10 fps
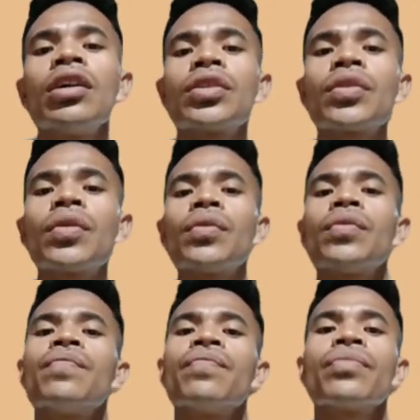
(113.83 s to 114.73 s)

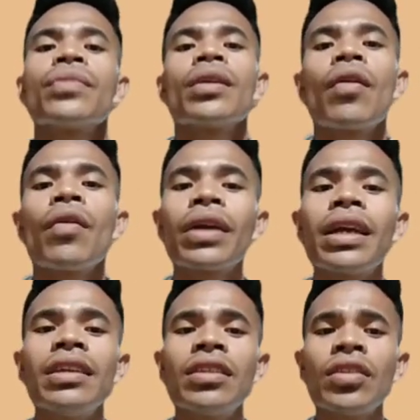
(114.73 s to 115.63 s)
So,
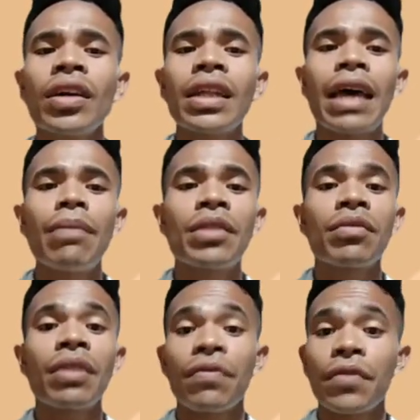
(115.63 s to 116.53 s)
organizational climate
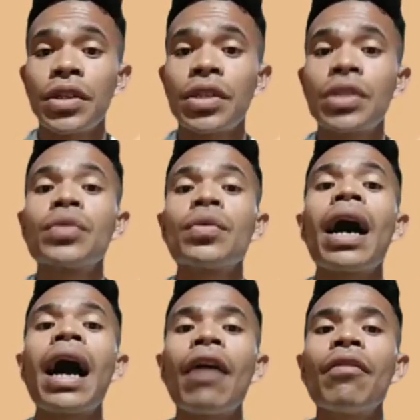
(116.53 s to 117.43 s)
refers to
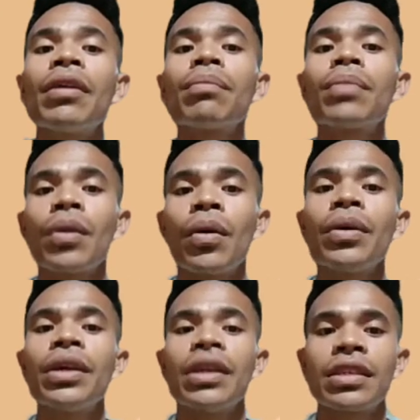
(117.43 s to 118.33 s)
how
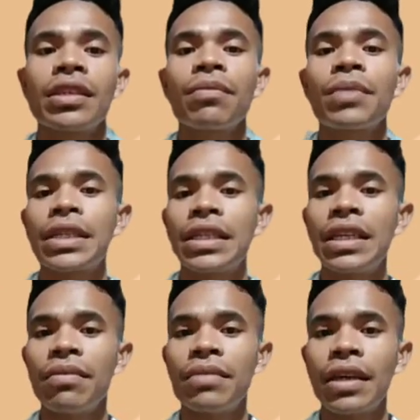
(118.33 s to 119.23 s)
employees
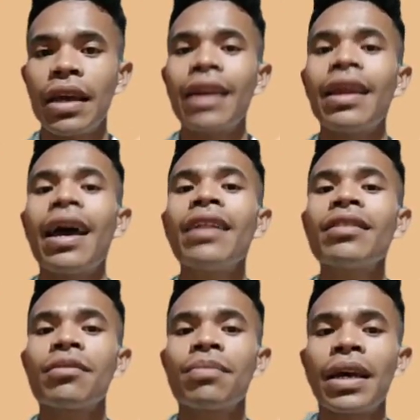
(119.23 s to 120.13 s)
perceived and
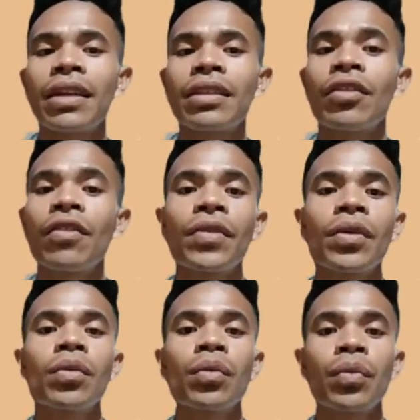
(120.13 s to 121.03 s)
interpret the
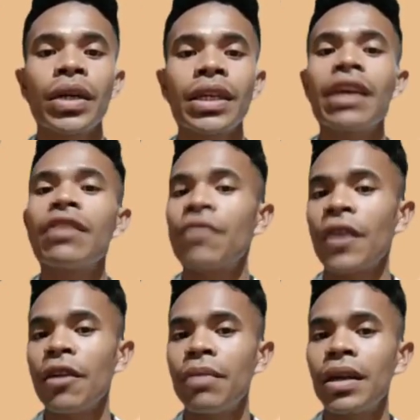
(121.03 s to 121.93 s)
overall work
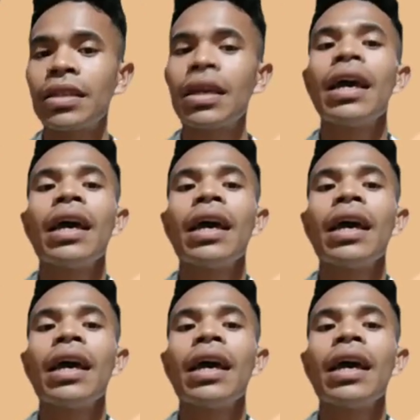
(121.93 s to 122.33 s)
environment